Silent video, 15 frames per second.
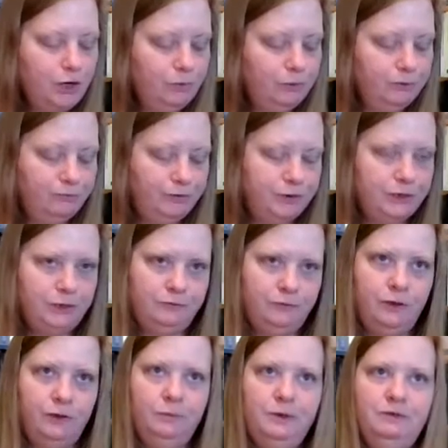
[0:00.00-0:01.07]
Well, first of
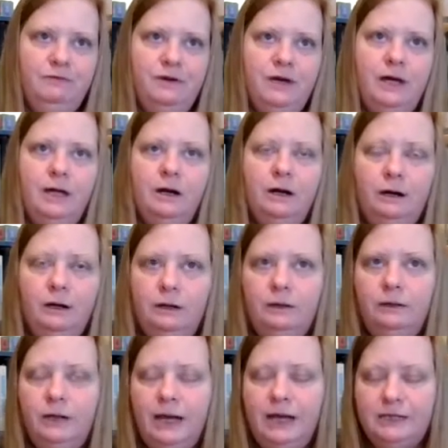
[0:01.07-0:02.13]
all, we've got
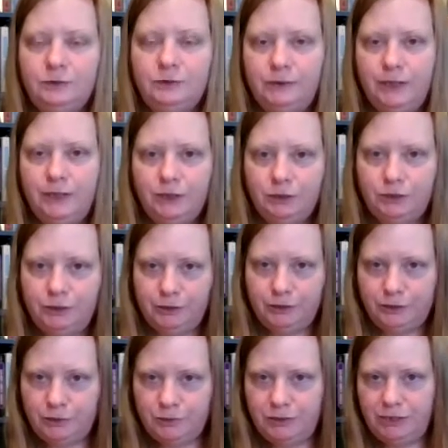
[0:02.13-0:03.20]
our Astrological
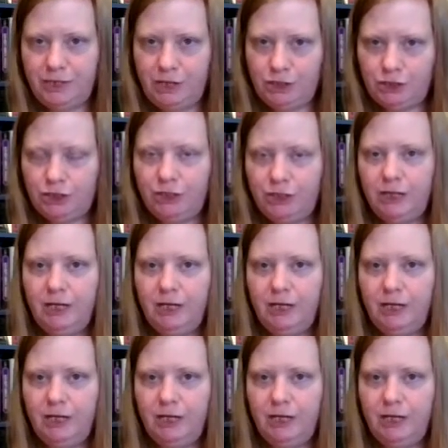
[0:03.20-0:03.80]
Association,